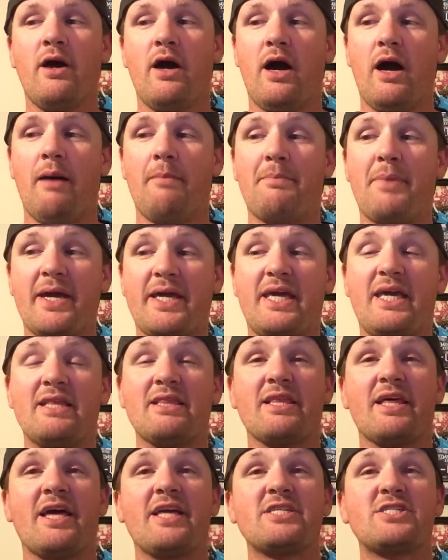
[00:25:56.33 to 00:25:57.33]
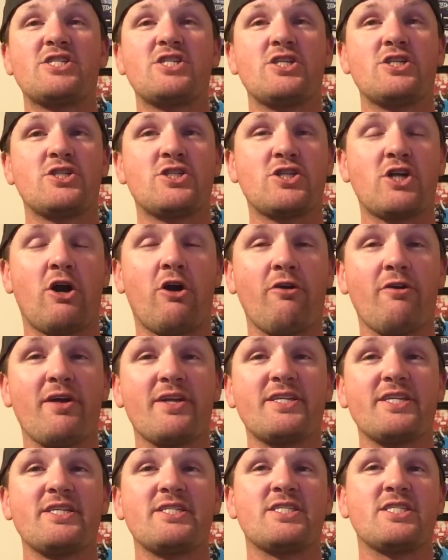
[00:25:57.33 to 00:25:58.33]
uh, Becky Lynch,
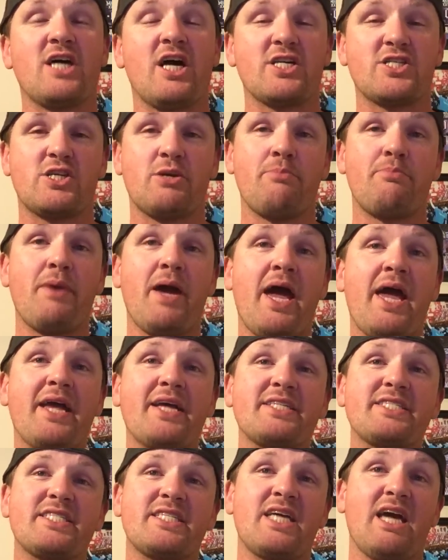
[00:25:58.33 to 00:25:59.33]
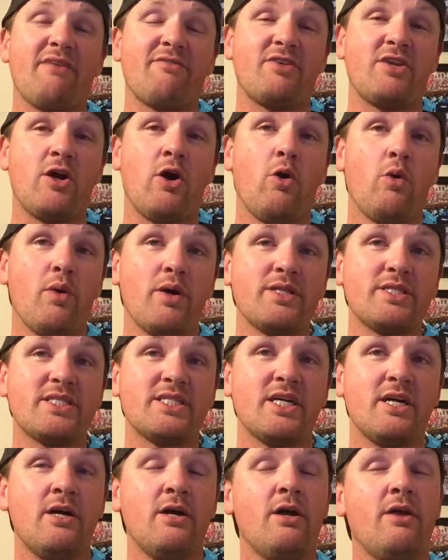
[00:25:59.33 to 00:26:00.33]
Charlotte, Sasha Banks, Kevin Owens.